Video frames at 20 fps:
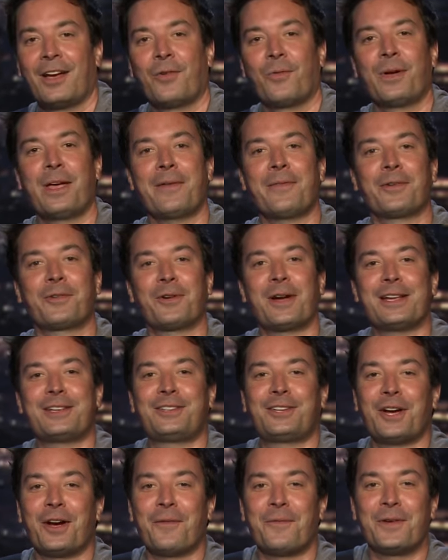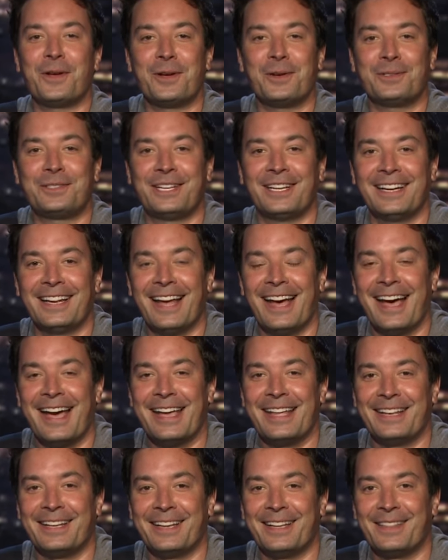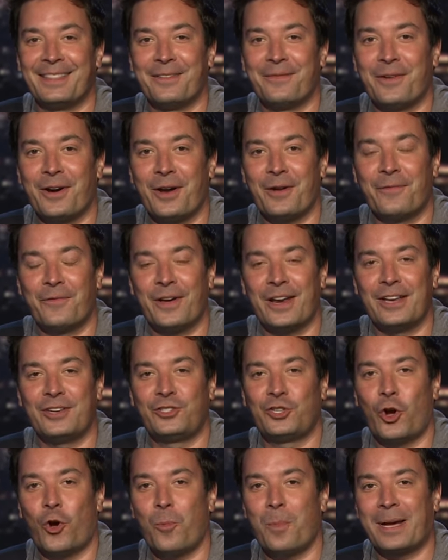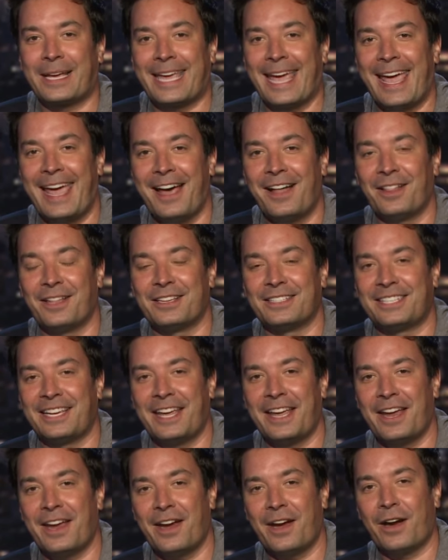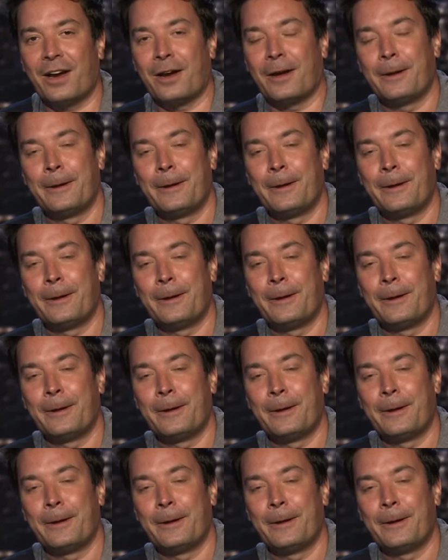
We have a great show for you tonight. The very funny Joel McHale is here.